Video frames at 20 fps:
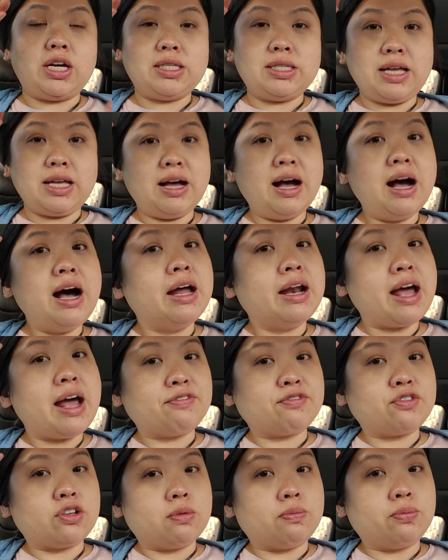I stay on
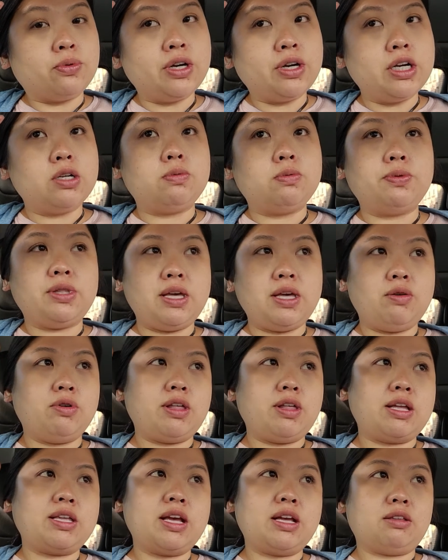after the bridge, but they were
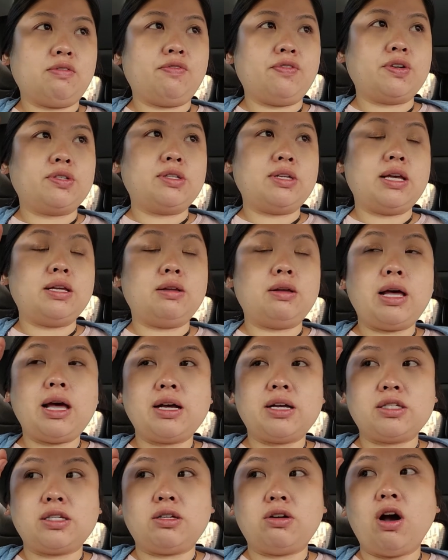like, take the
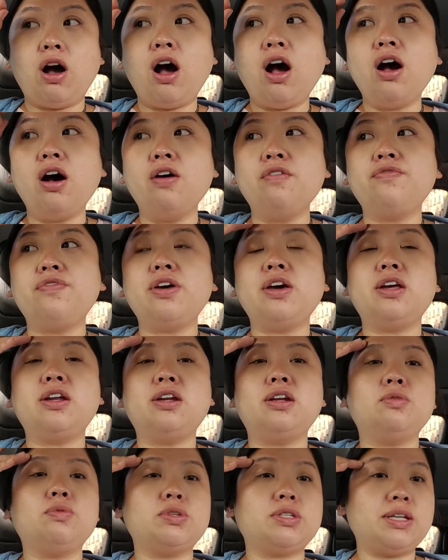exit off.
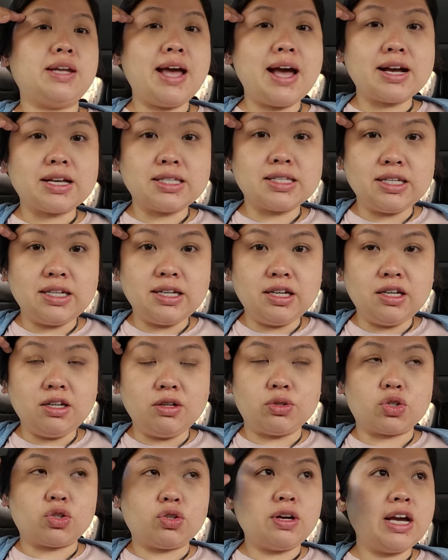And it was an accident. It
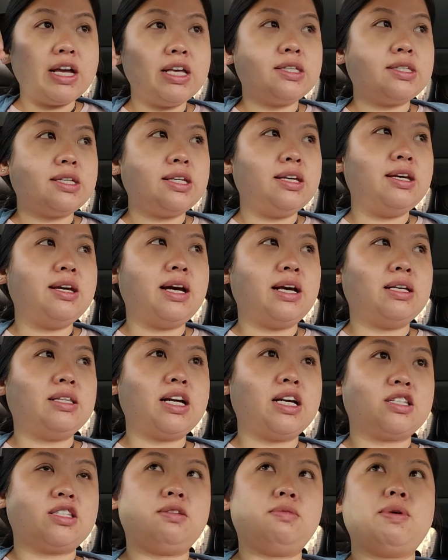was crazy. I
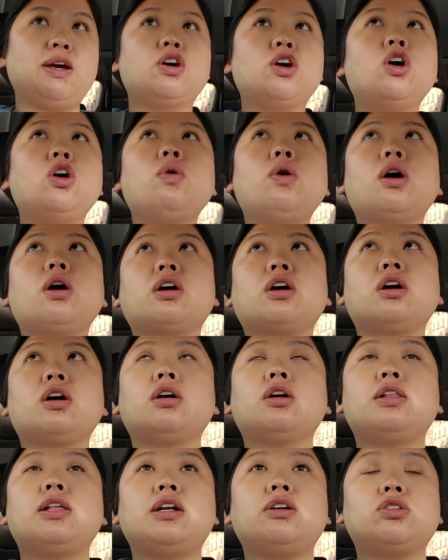texted my
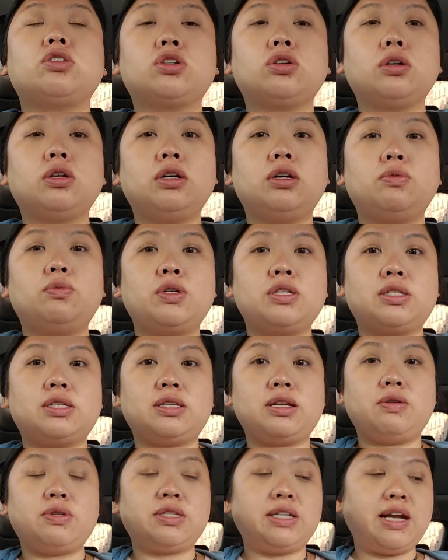coworker that it was,
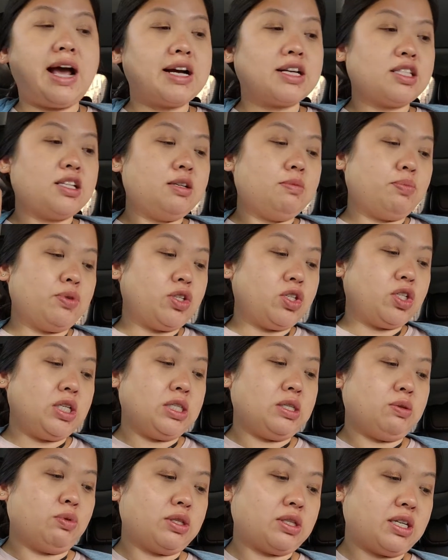there was an accident, but she
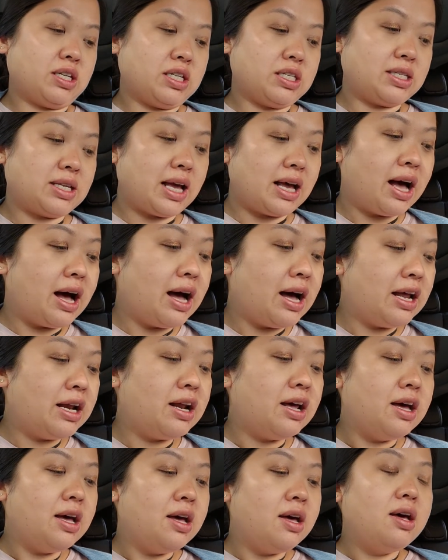was going to stay
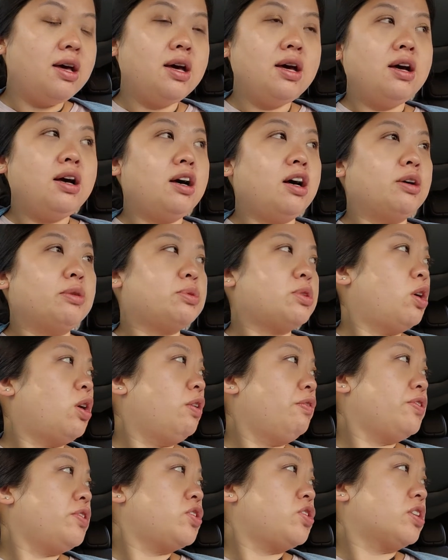on. Um, so
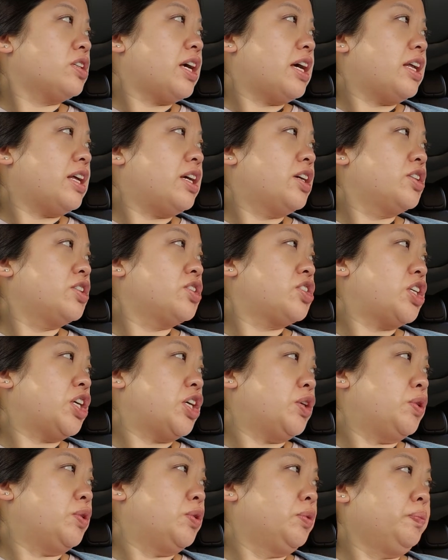hopefully she'll get here
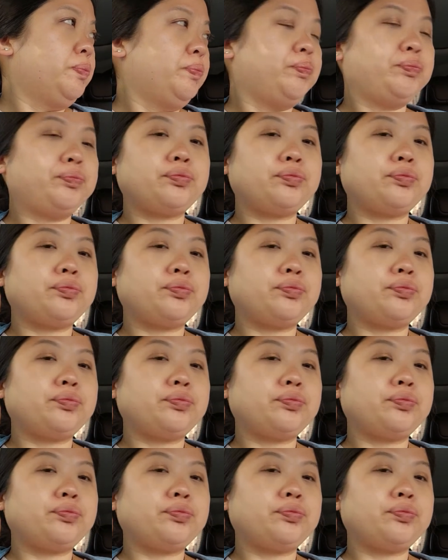soon.